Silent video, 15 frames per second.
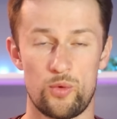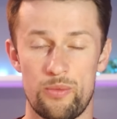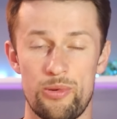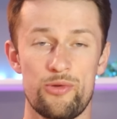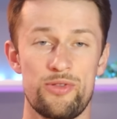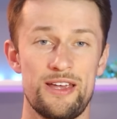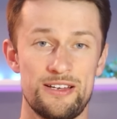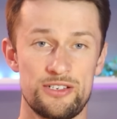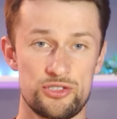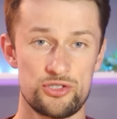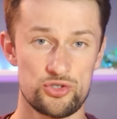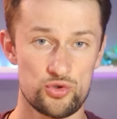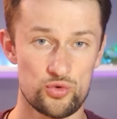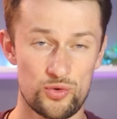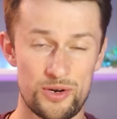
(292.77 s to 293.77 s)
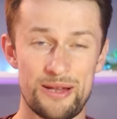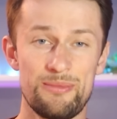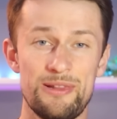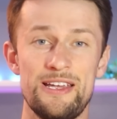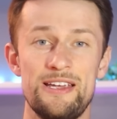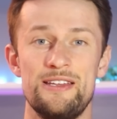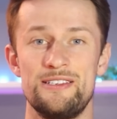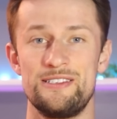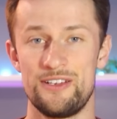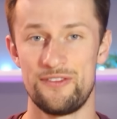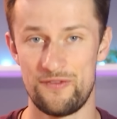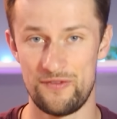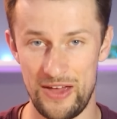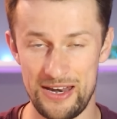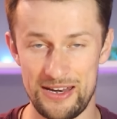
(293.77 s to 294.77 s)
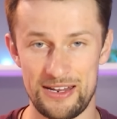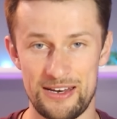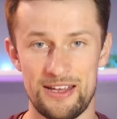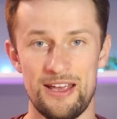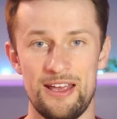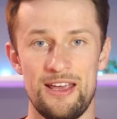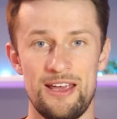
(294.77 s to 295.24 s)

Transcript: were both extremely defended